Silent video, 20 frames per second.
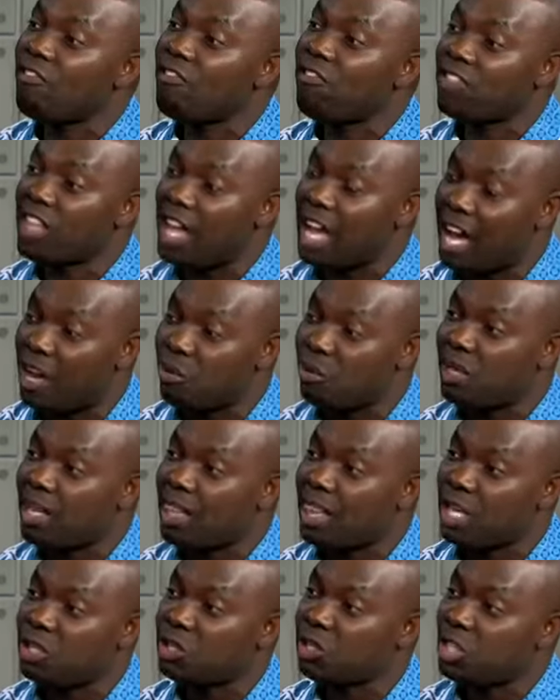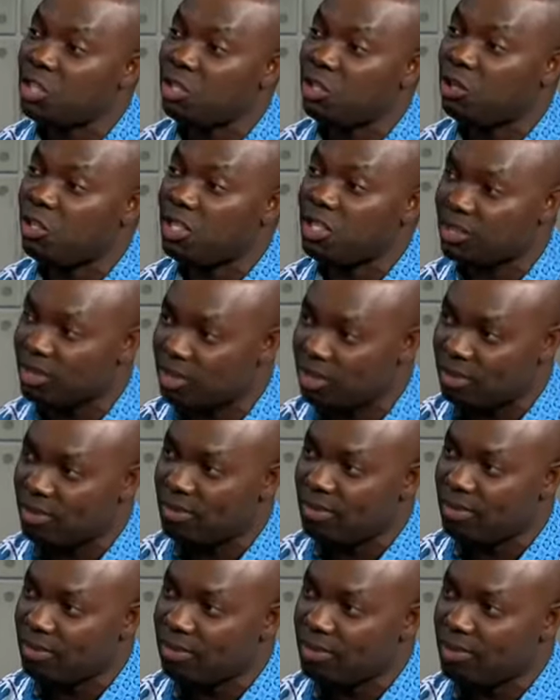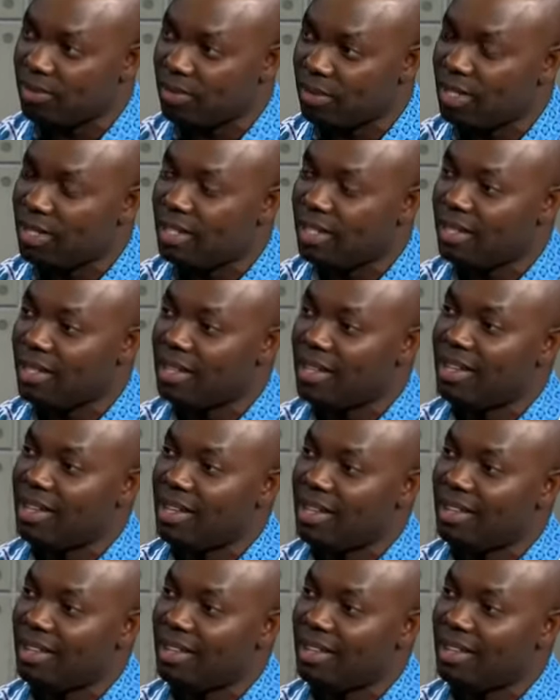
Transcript: 500,000 units. Mm. Mm?